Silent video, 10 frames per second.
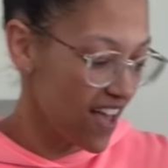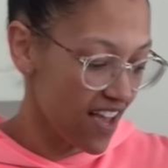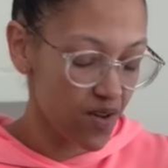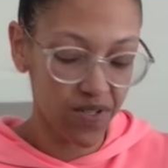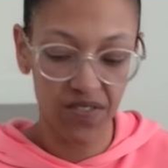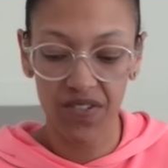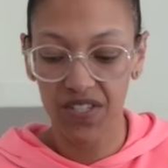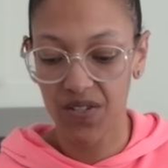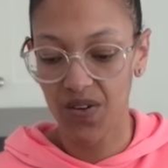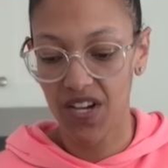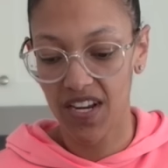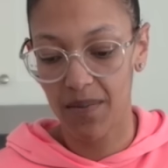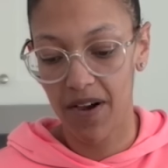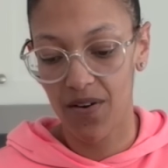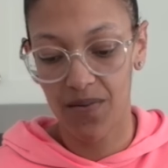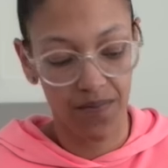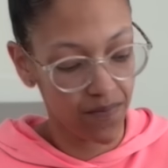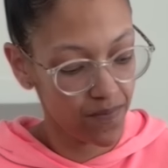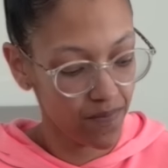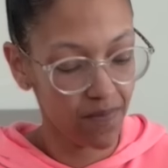I always feel so good about
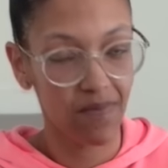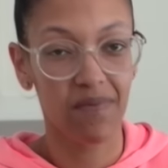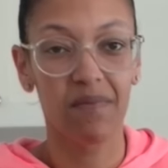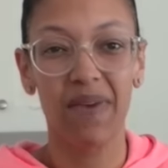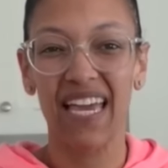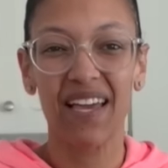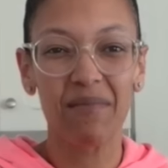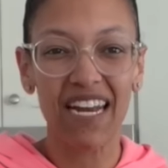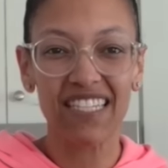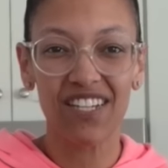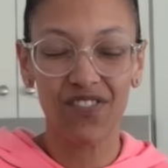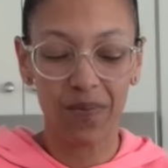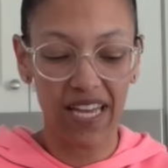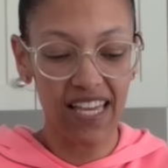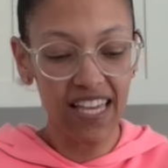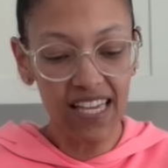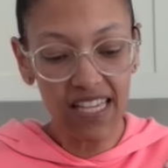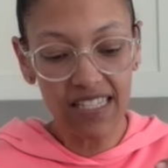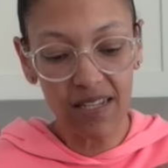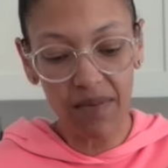making medicine for my
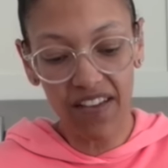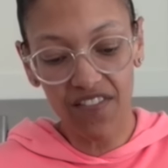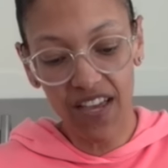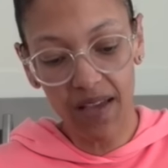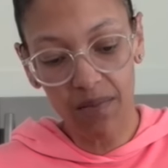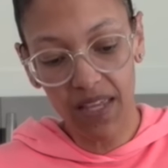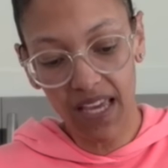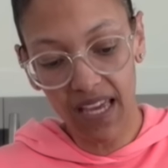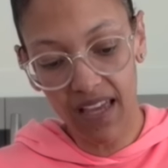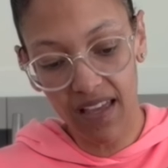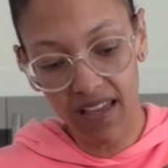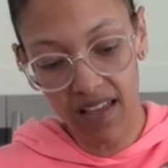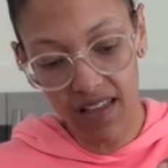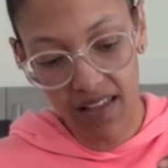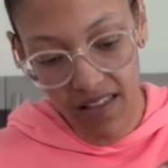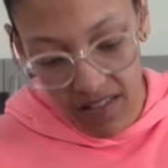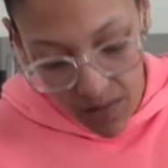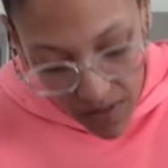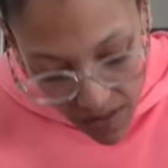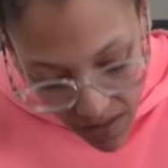kids and my family. This one's a